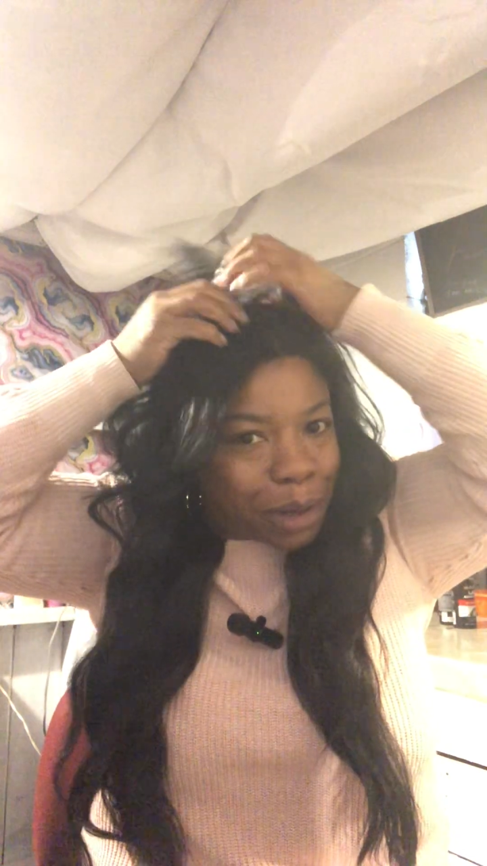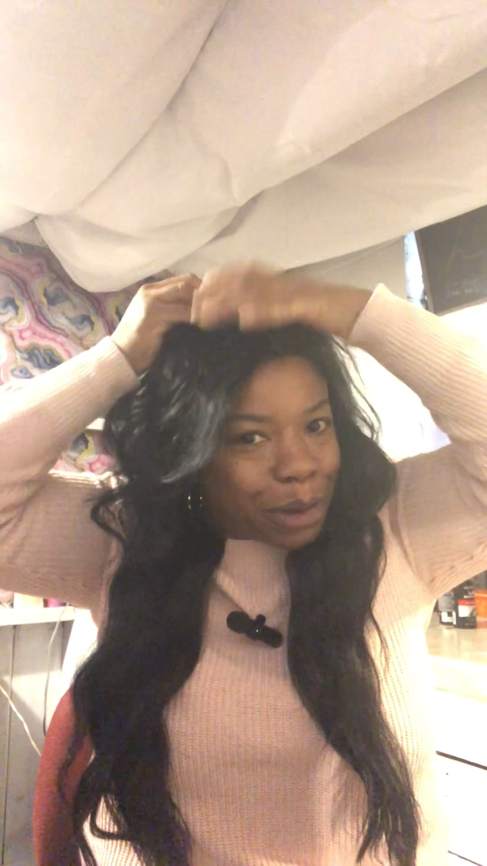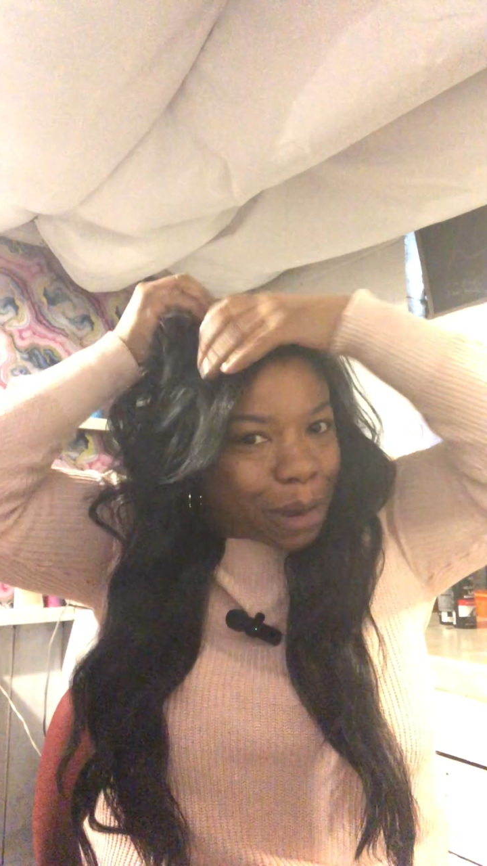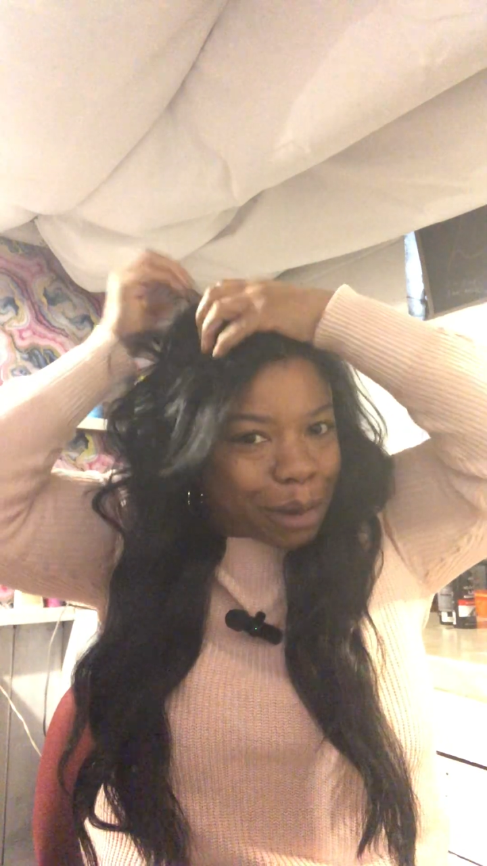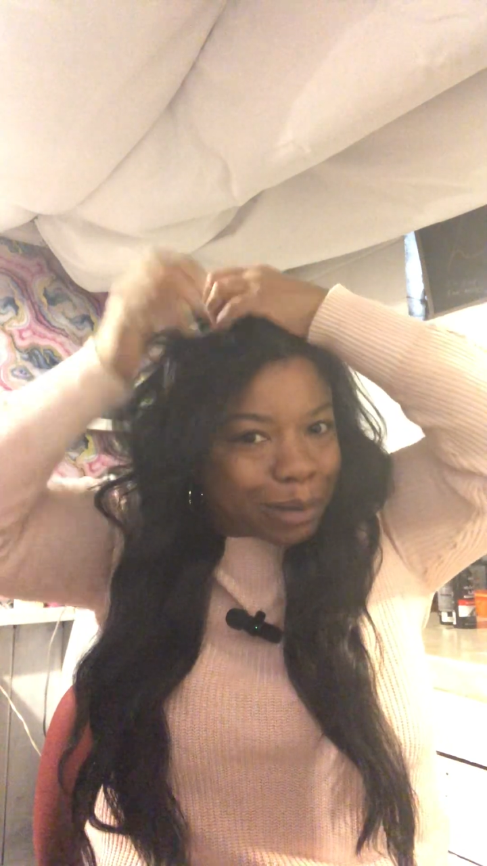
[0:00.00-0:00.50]

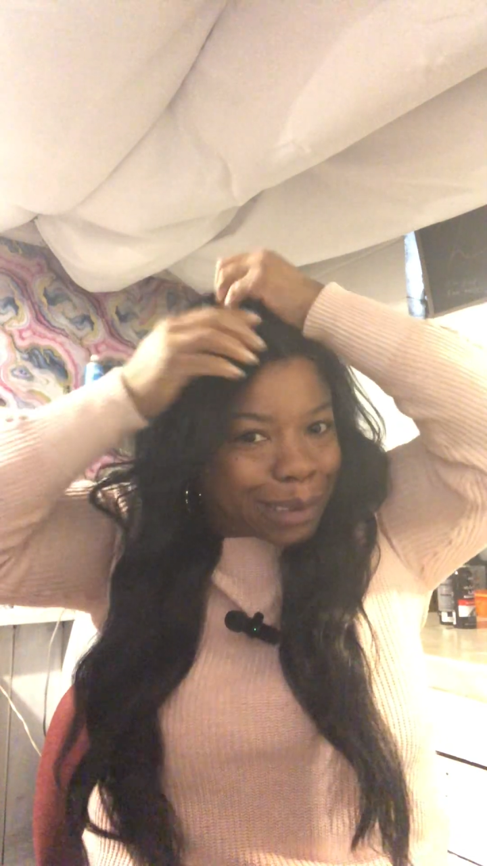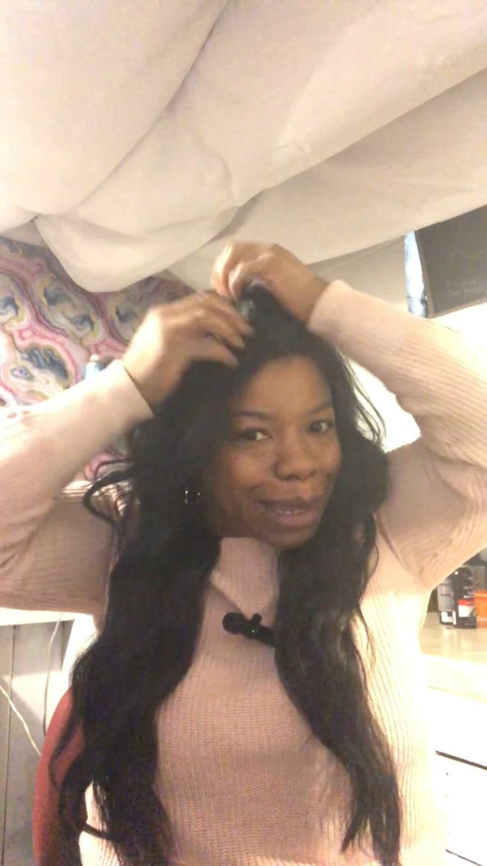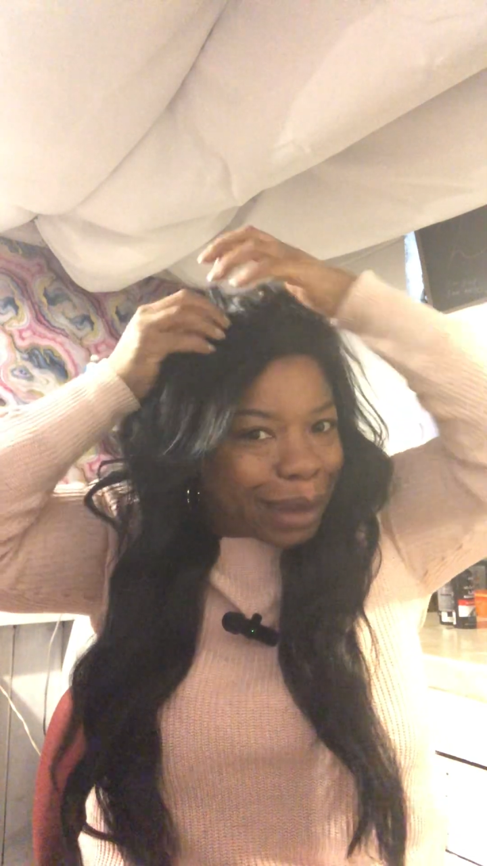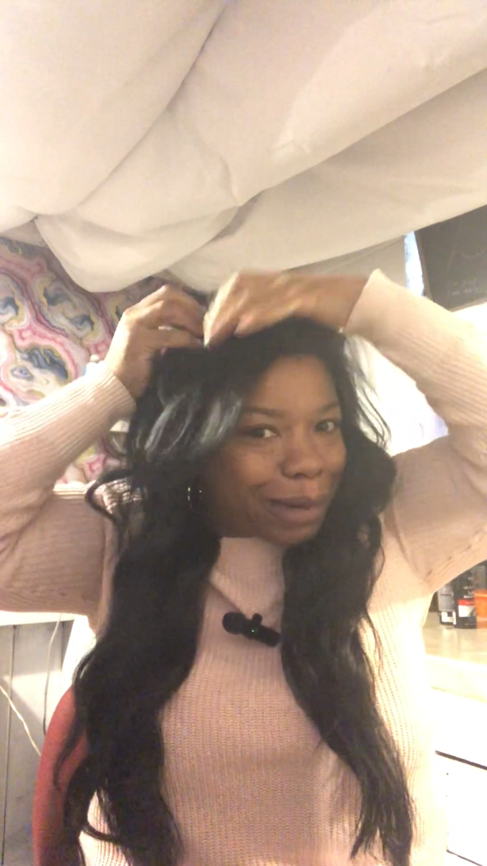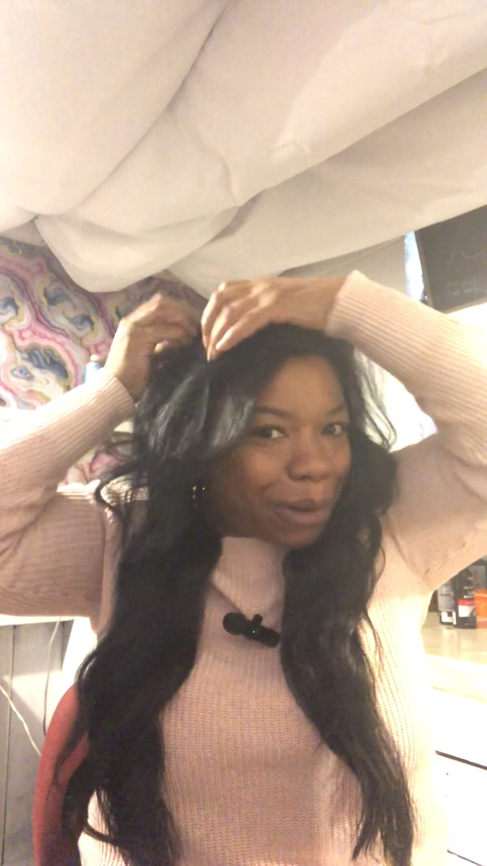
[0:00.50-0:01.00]
knows
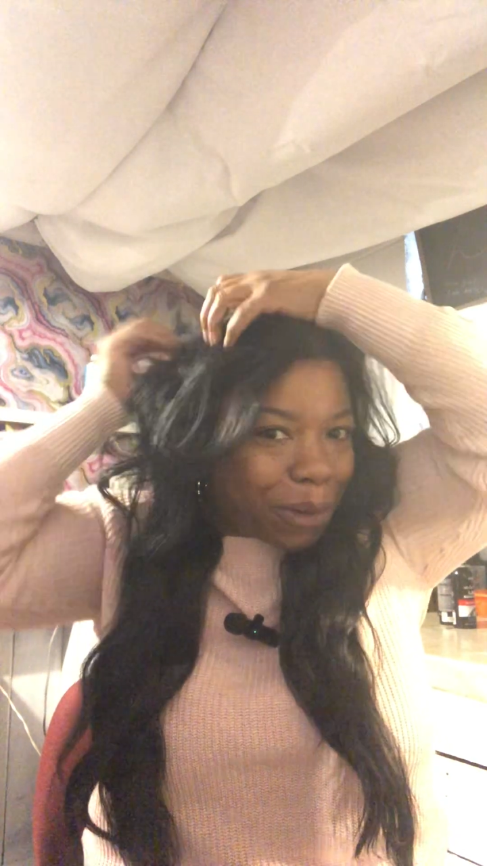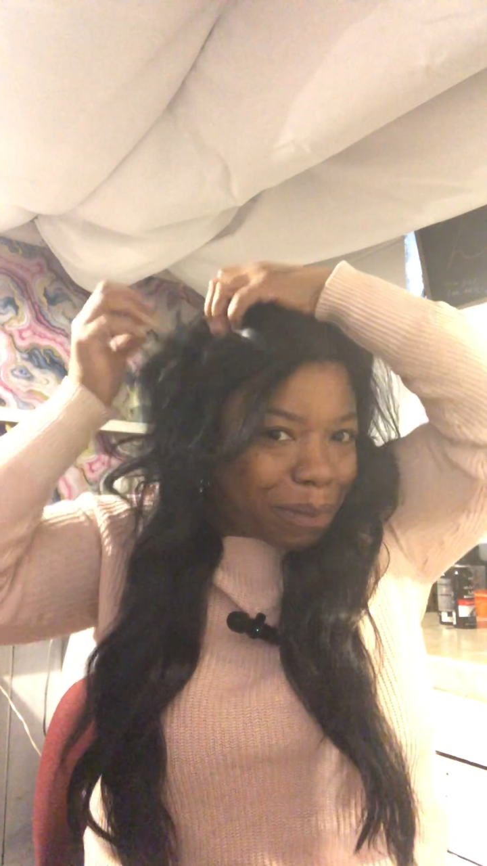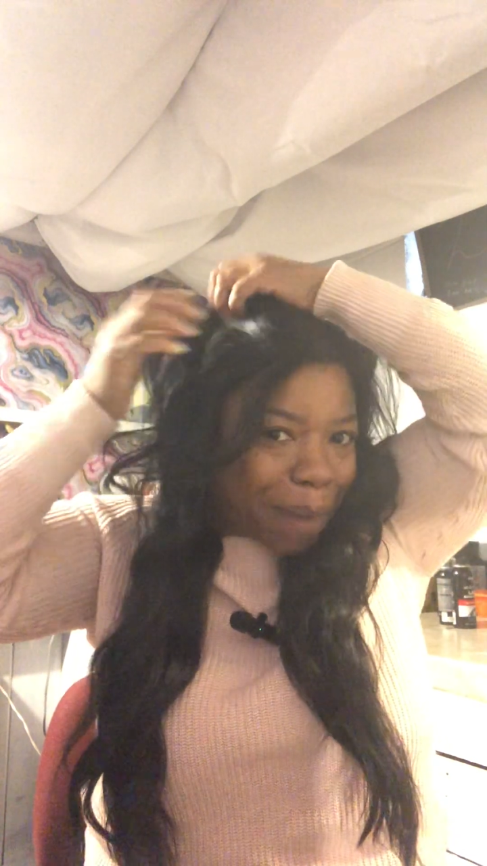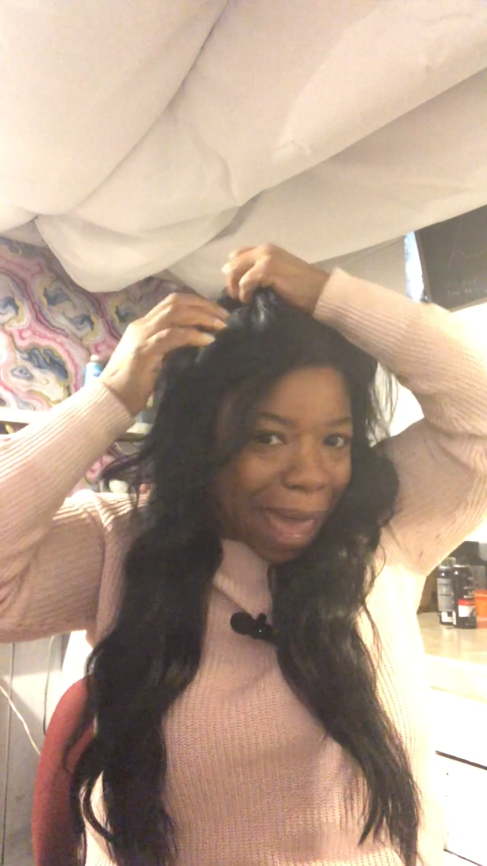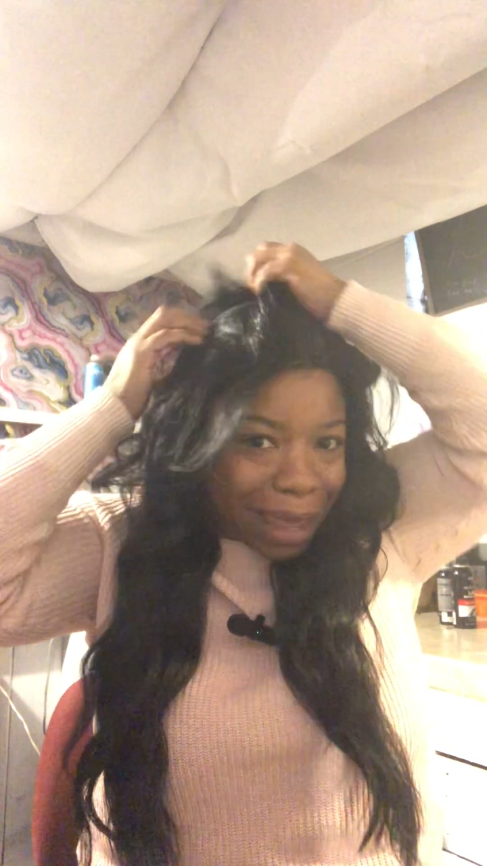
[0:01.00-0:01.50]
I ain't no
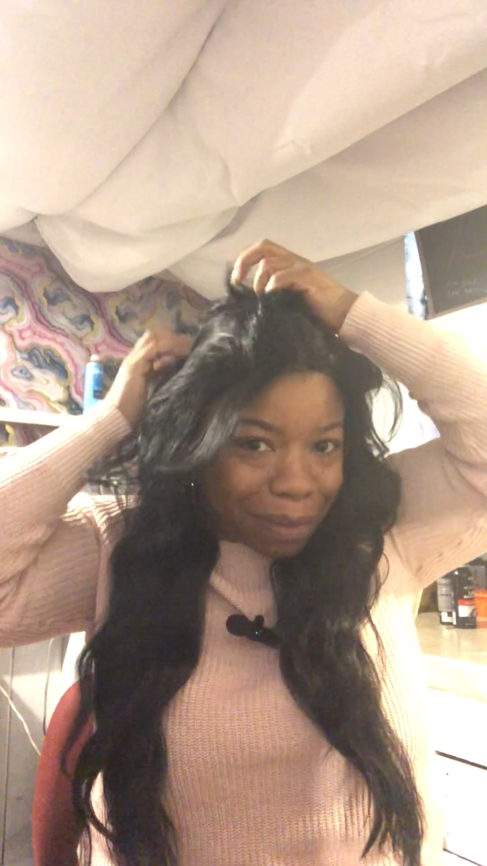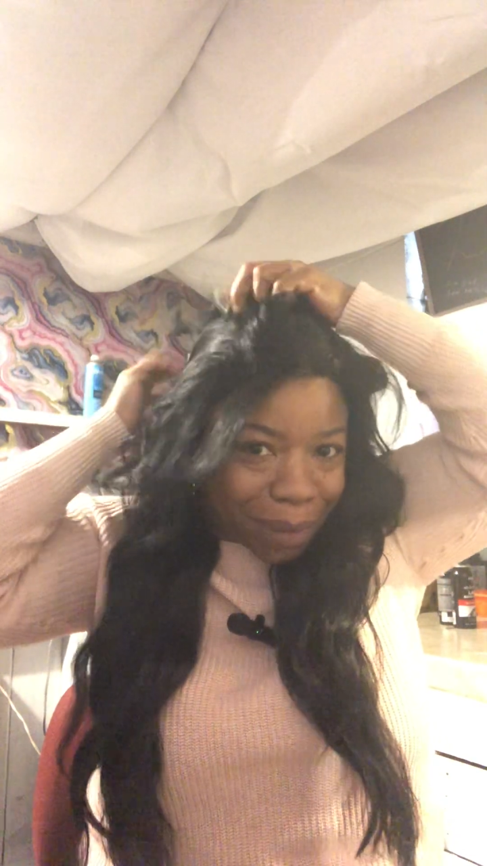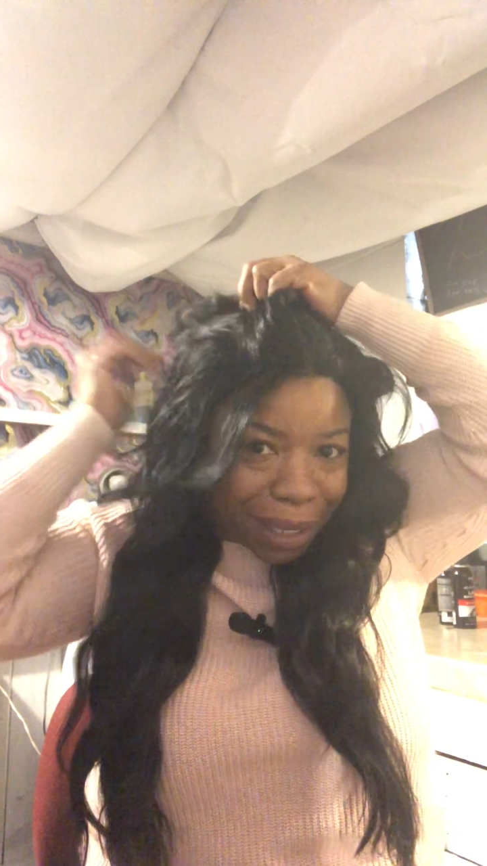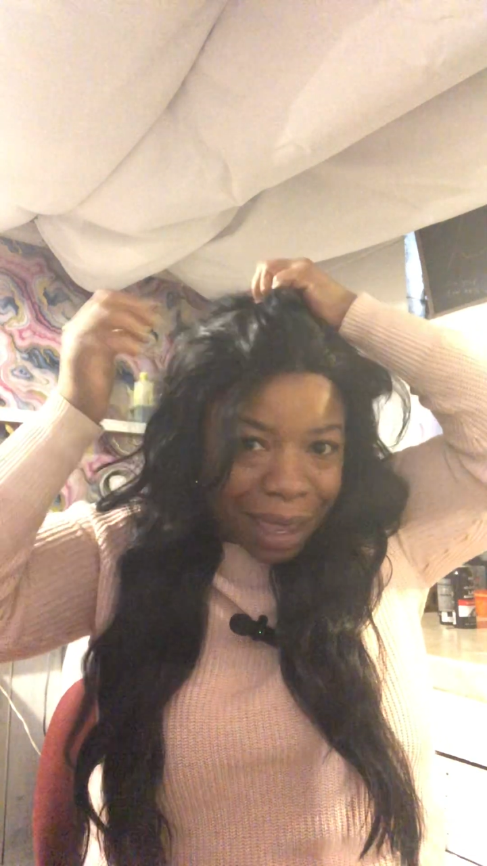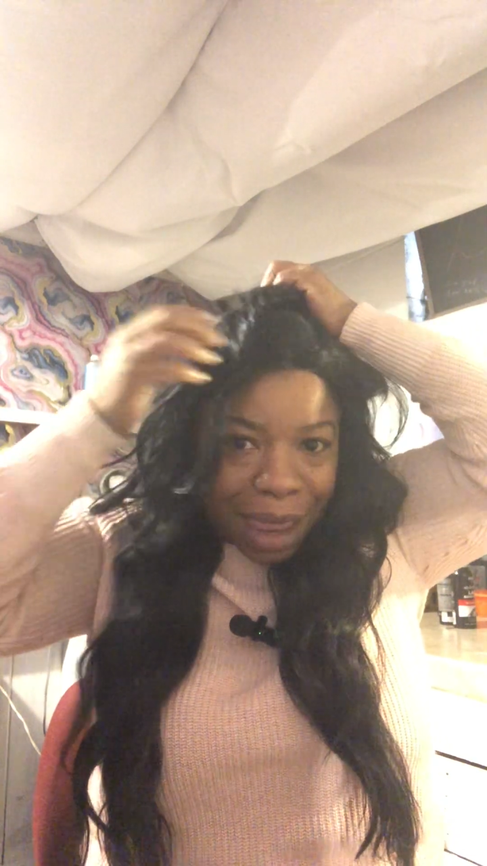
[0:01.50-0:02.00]
baby.